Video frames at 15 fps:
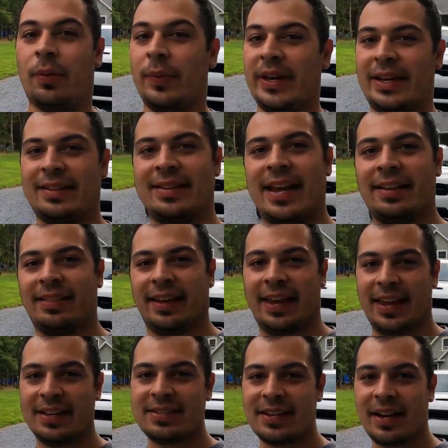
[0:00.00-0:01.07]
We can take the
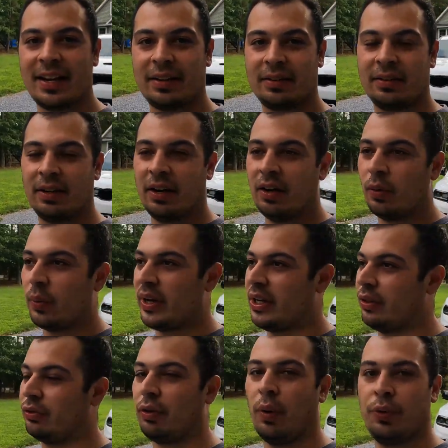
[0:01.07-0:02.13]
kids in it, we
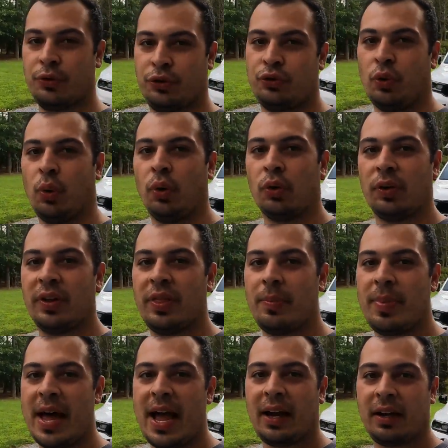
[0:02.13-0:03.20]
could throw the stroller in
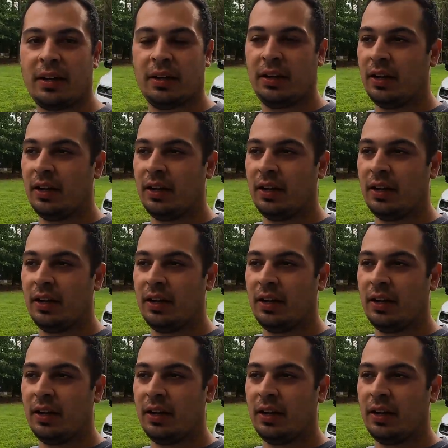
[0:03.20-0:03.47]
the back,